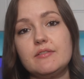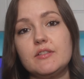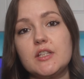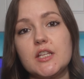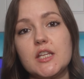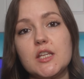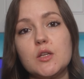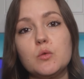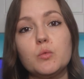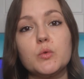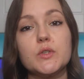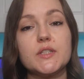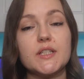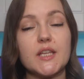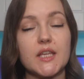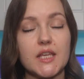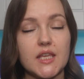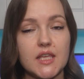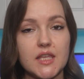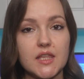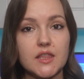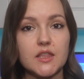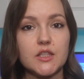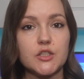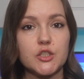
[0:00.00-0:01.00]
he would
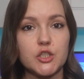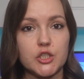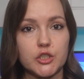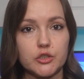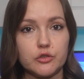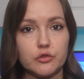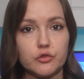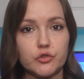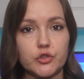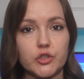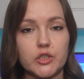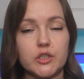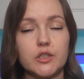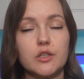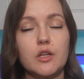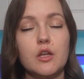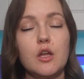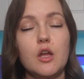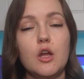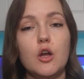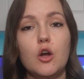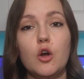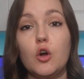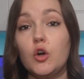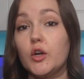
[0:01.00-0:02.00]
eat the children
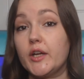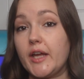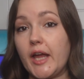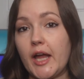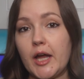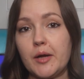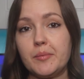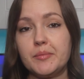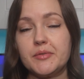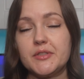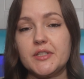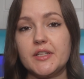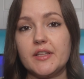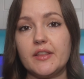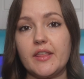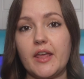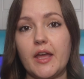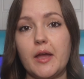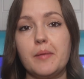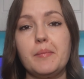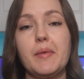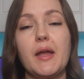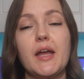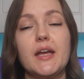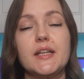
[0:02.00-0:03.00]
or capture
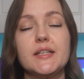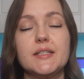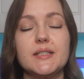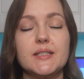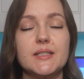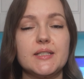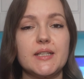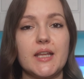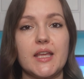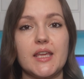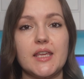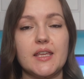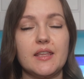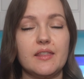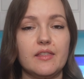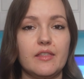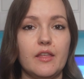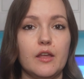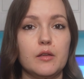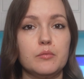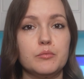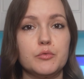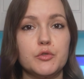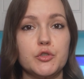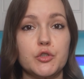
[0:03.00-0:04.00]
them and take
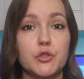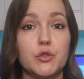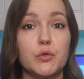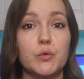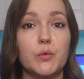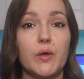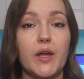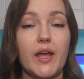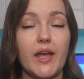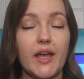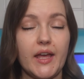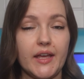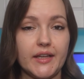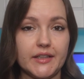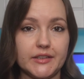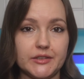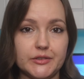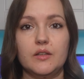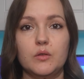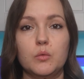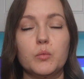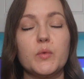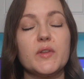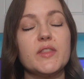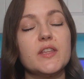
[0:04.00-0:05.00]
them to
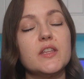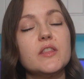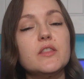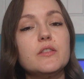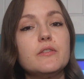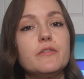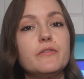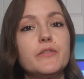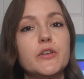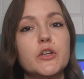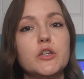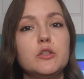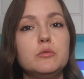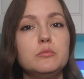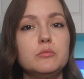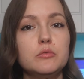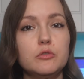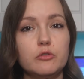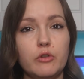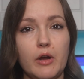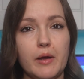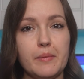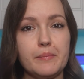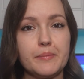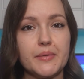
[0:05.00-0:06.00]
hell. Within the film,
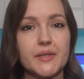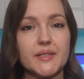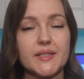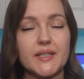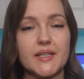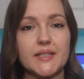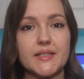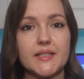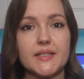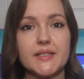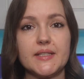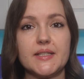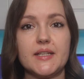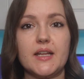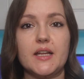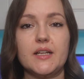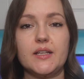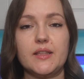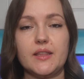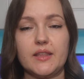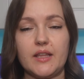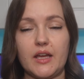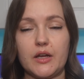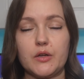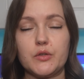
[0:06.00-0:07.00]
Krampus is instead
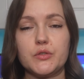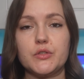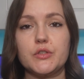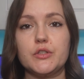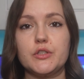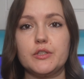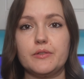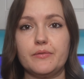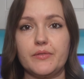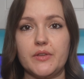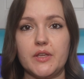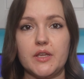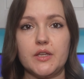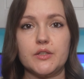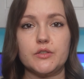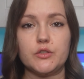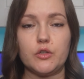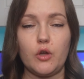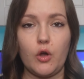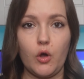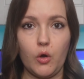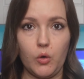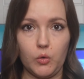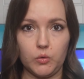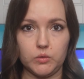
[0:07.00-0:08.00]
thousands of years
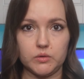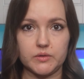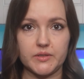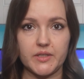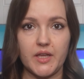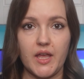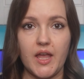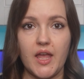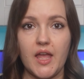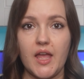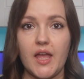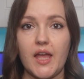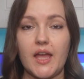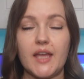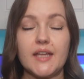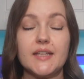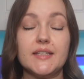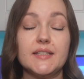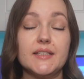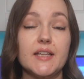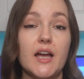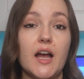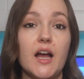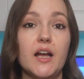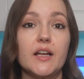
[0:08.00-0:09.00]
old, a
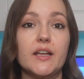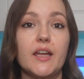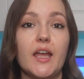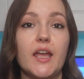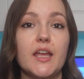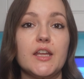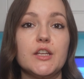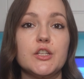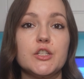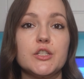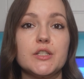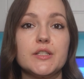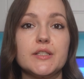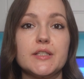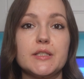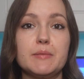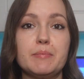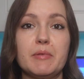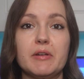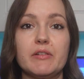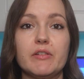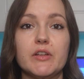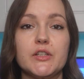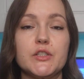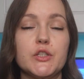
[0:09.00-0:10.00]
dark ancient
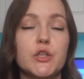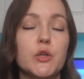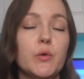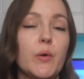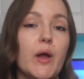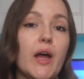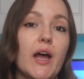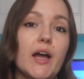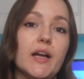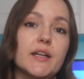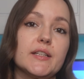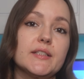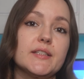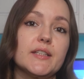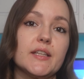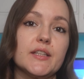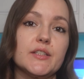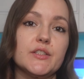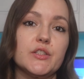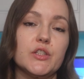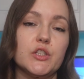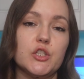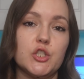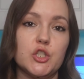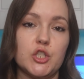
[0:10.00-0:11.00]
spirit who acts
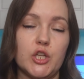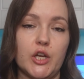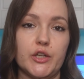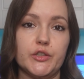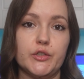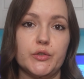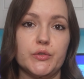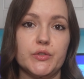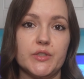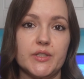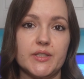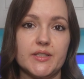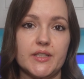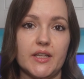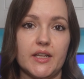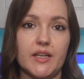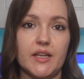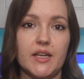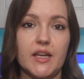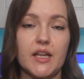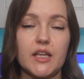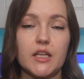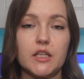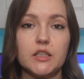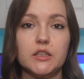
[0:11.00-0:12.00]
as the shadow to Saint
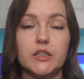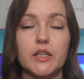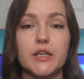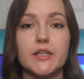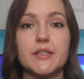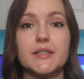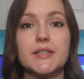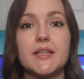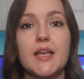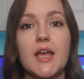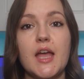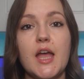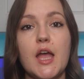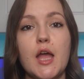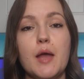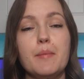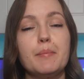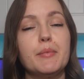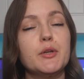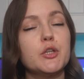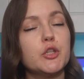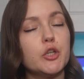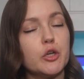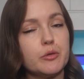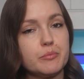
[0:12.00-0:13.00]
Nicholas,
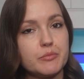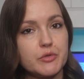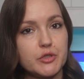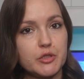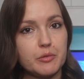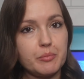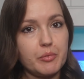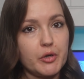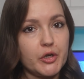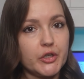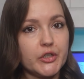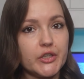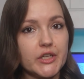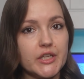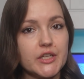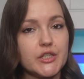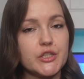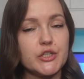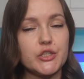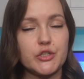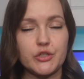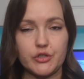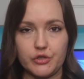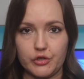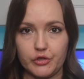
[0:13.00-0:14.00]
but comes to
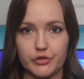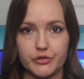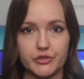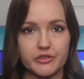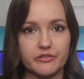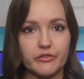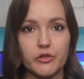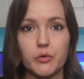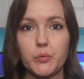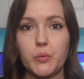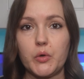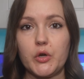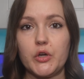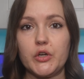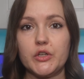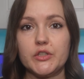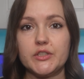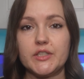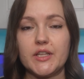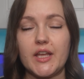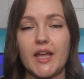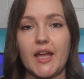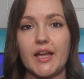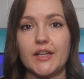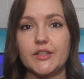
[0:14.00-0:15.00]
punish, not to
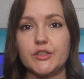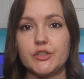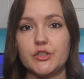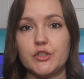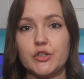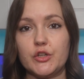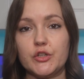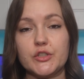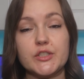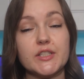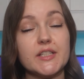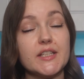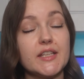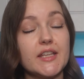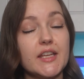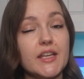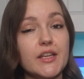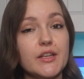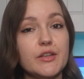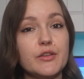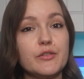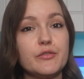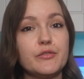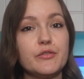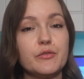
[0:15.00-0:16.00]
reward, and not to
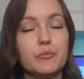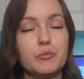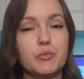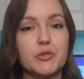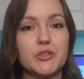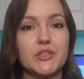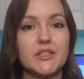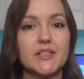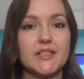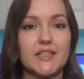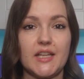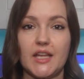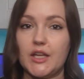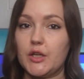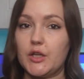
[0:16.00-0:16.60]
give, but to take